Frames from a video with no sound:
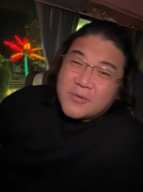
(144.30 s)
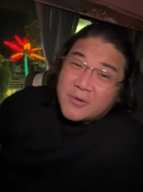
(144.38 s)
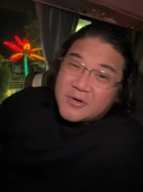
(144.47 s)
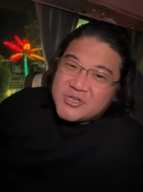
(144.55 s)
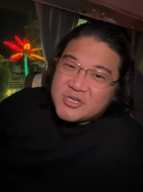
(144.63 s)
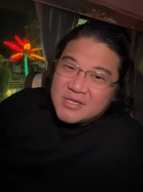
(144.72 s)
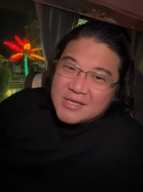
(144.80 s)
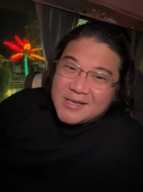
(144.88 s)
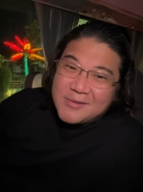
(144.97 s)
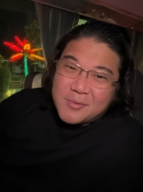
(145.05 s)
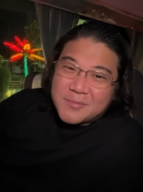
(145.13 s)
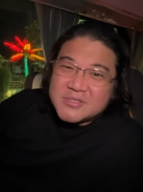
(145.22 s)

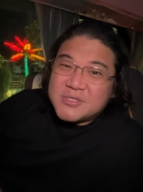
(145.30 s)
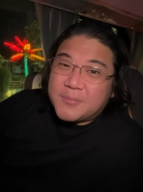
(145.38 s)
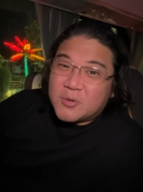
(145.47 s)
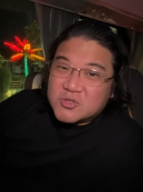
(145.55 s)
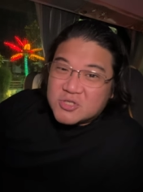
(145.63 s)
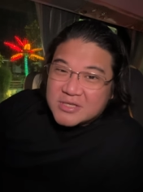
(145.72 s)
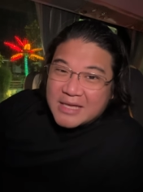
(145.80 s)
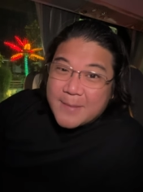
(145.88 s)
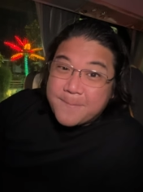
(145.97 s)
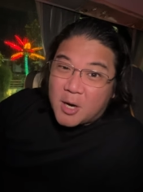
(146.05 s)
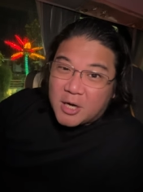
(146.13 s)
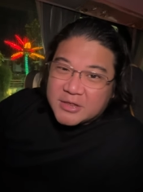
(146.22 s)
originally we were supposed to take
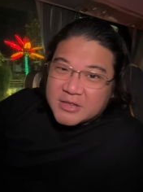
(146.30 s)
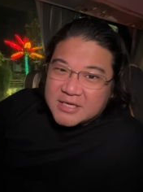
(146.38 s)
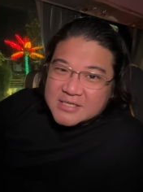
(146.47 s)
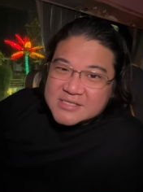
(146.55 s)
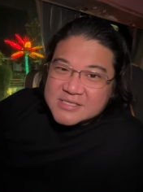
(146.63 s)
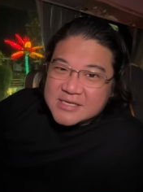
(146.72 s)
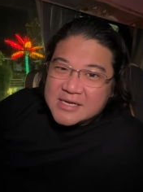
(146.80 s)
part as.